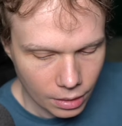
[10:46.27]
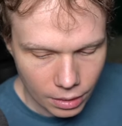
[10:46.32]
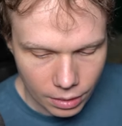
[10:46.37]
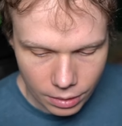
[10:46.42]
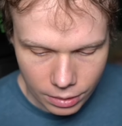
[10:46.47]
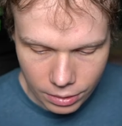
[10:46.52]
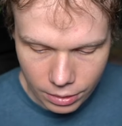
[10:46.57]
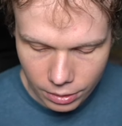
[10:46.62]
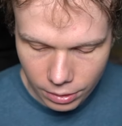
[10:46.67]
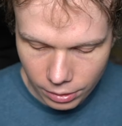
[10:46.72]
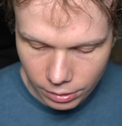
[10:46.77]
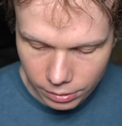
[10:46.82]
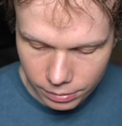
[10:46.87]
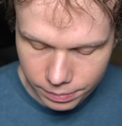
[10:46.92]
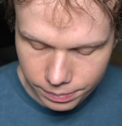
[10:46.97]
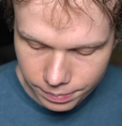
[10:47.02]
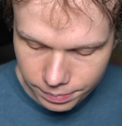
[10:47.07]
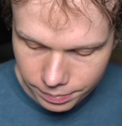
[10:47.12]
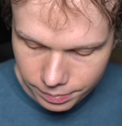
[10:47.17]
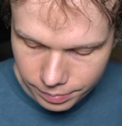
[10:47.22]
So
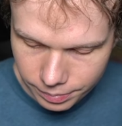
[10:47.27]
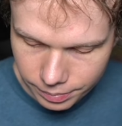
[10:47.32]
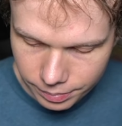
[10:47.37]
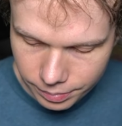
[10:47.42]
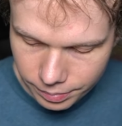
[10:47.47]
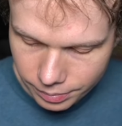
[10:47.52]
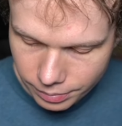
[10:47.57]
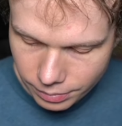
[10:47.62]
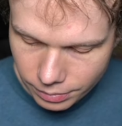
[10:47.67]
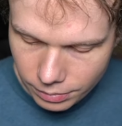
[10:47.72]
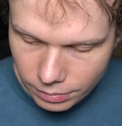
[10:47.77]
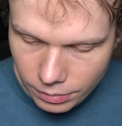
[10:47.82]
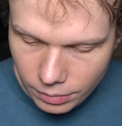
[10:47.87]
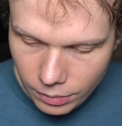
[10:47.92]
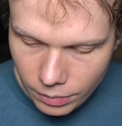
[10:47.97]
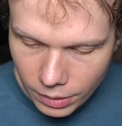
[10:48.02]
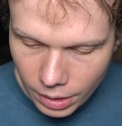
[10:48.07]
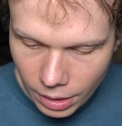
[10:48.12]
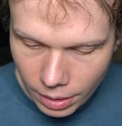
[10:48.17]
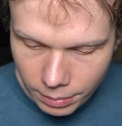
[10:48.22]

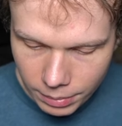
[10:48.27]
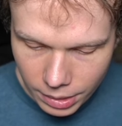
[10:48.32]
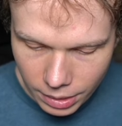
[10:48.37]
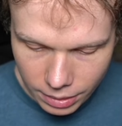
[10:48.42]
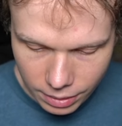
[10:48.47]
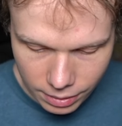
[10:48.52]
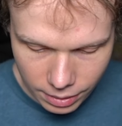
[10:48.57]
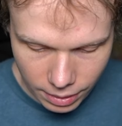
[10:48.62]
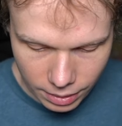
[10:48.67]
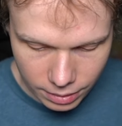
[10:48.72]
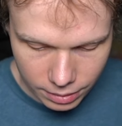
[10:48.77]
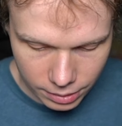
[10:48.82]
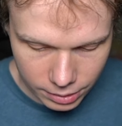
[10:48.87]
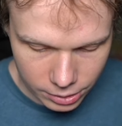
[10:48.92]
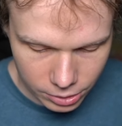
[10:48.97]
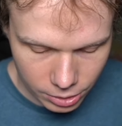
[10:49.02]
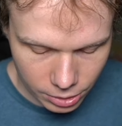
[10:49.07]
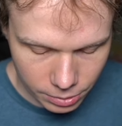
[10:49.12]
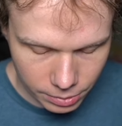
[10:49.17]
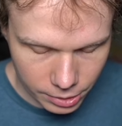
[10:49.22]
I'm not exactly
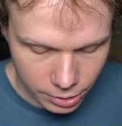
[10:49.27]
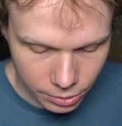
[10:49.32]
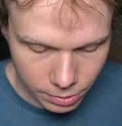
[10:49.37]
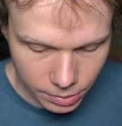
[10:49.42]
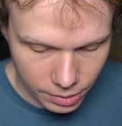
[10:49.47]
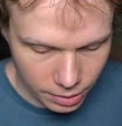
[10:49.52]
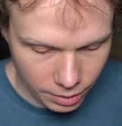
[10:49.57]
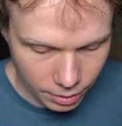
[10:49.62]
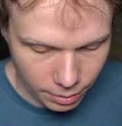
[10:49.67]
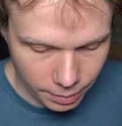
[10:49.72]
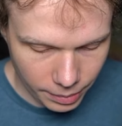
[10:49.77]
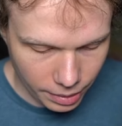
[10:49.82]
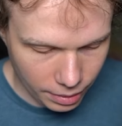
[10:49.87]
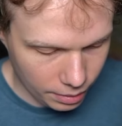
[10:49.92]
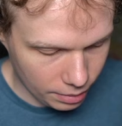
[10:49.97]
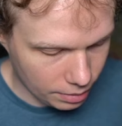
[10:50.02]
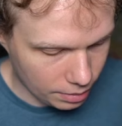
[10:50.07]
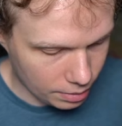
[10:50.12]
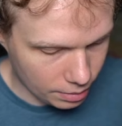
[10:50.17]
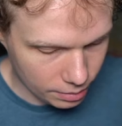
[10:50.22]
sure which one is
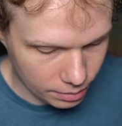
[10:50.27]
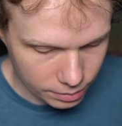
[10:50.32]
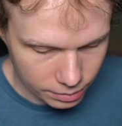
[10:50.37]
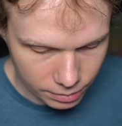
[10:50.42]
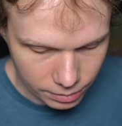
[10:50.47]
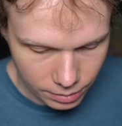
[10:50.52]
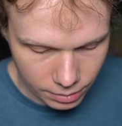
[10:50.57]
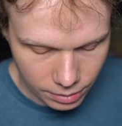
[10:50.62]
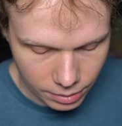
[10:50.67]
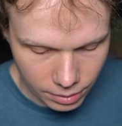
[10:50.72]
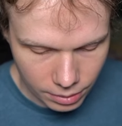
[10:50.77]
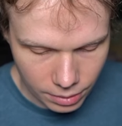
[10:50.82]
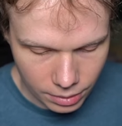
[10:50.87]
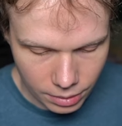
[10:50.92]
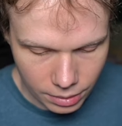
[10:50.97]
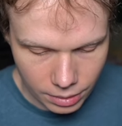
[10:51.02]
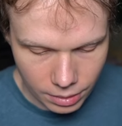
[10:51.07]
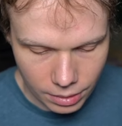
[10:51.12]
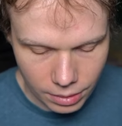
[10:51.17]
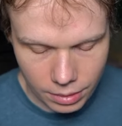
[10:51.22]
best.
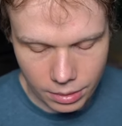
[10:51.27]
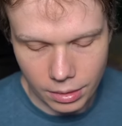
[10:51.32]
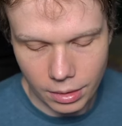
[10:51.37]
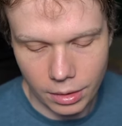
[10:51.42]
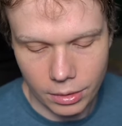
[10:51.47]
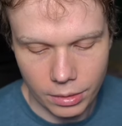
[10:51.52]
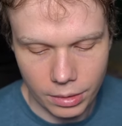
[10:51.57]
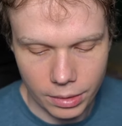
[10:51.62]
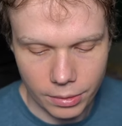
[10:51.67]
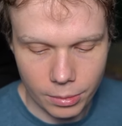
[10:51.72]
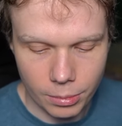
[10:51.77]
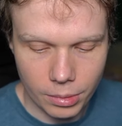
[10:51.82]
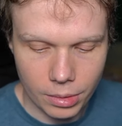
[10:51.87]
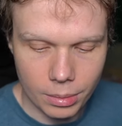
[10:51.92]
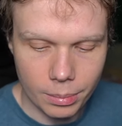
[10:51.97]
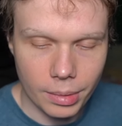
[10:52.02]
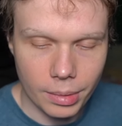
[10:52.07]
I don't even want to